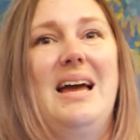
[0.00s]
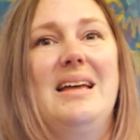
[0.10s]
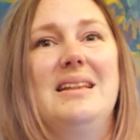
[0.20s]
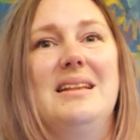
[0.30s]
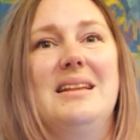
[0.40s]

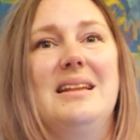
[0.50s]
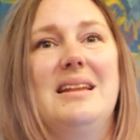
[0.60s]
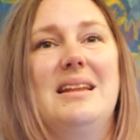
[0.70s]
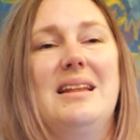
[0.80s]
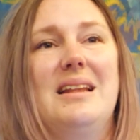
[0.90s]
And
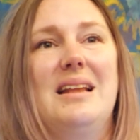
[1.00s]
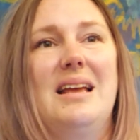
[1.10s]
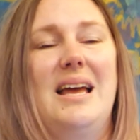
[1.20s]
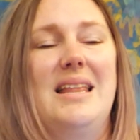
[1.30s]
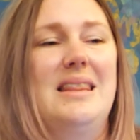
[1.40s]

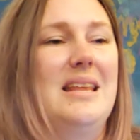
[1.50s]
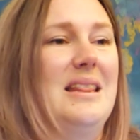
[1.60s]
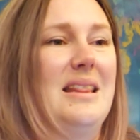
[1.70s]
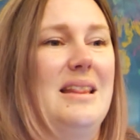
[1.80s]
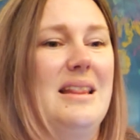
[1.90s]

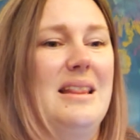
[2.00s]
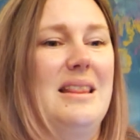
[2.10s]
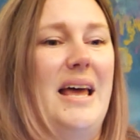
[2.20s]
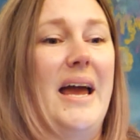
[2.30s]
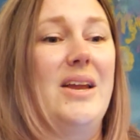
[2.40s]
then
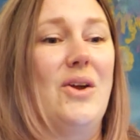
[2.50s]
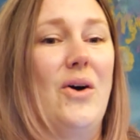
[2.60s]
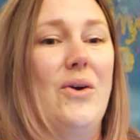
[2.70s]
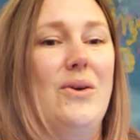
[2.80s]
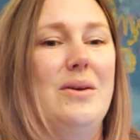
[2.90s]
they
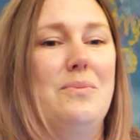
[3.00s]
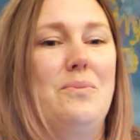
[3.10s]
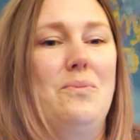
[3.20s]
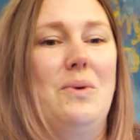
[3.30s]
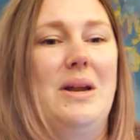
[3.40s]
know
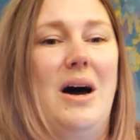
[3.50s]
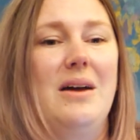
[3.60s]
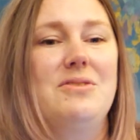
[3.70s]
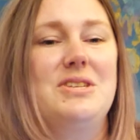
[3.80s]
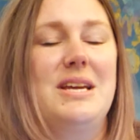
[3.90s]
when
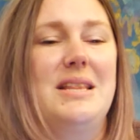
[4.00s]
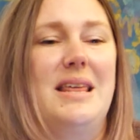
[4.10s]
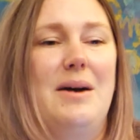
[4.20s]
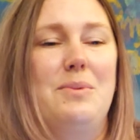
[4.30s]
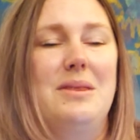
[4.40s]
I've shared
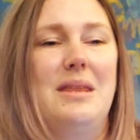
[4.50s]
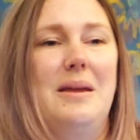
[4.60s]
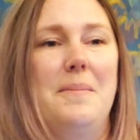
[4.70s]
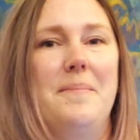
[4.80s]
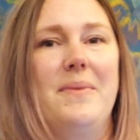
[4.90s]
that with
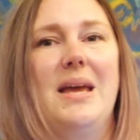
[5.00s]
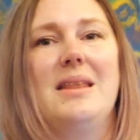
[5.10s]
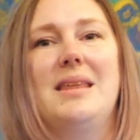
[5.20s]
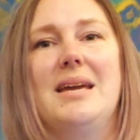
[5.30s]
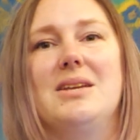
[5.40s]
them,
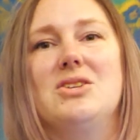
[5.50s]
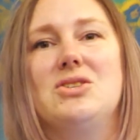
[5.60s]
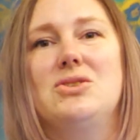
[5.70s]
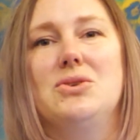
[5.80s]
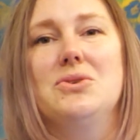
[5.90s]
they can
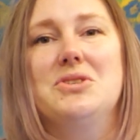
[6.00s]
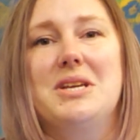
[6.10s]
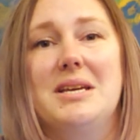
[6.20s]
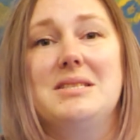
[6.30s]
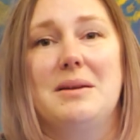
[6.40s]
too
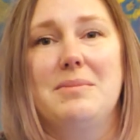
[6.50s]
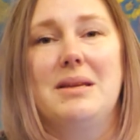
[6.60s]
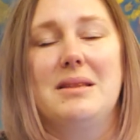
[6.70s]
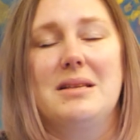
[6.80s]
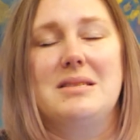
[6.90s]
share
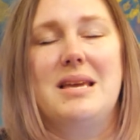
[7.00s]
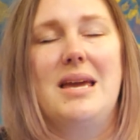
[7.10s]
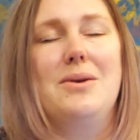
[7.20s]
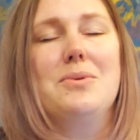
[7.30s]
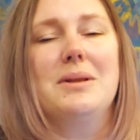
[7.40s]
something that's
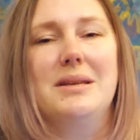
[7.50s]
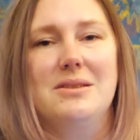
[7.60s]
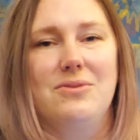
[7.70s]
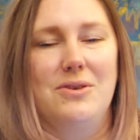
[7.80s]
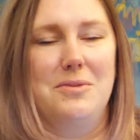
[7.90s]
equally
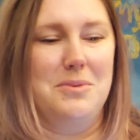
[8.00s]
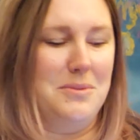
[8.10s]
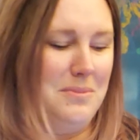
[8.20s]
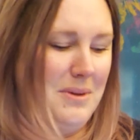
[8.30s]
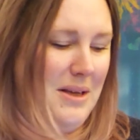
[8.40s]
as
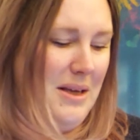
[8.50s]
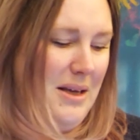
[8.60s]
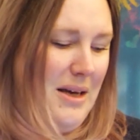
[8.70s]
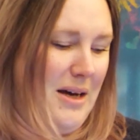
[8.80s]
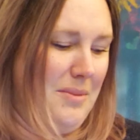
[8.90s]
vulnerable
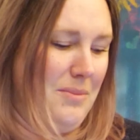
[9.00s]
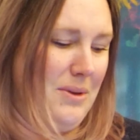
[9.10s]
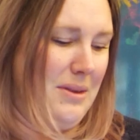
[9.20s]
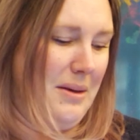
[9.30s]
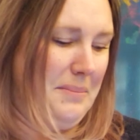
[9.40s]

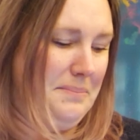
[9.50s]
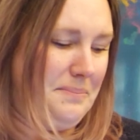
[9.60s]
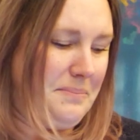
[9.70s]
with them.